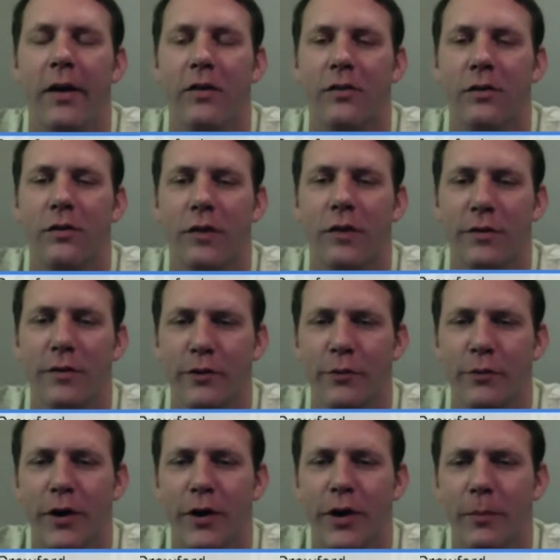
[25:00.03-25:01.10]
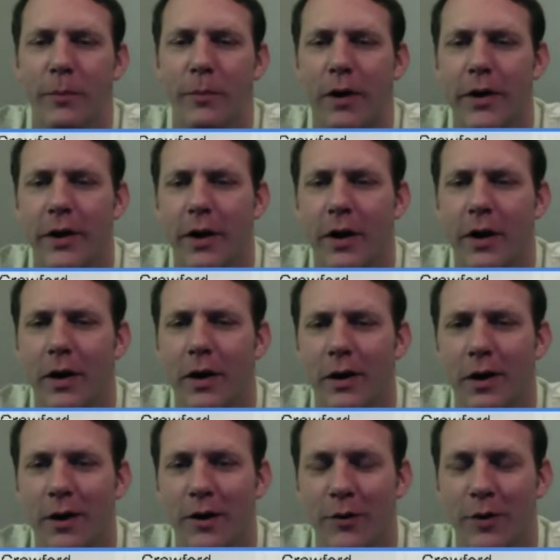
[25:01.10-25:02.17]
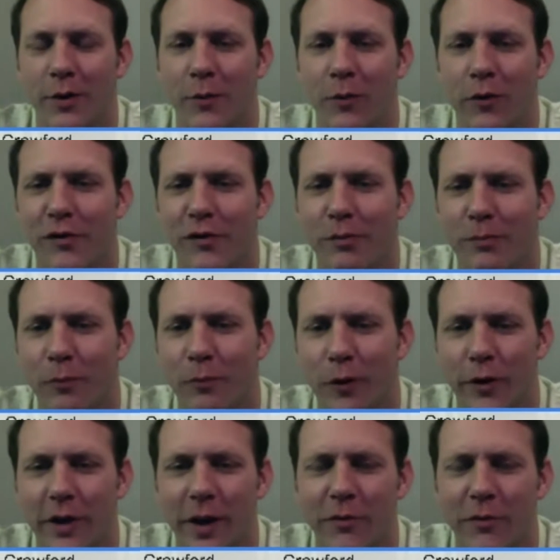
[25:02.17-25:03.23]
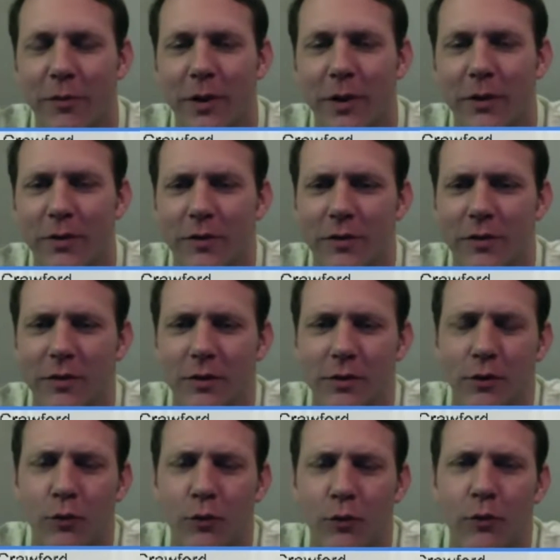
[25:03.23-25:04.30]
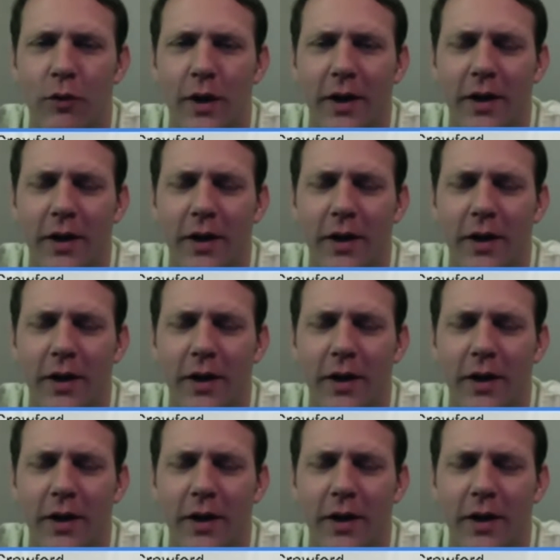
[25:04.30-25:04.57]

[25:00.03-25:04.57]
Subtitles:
because I've heard you bring it up on WordCamp speeches. Do they get a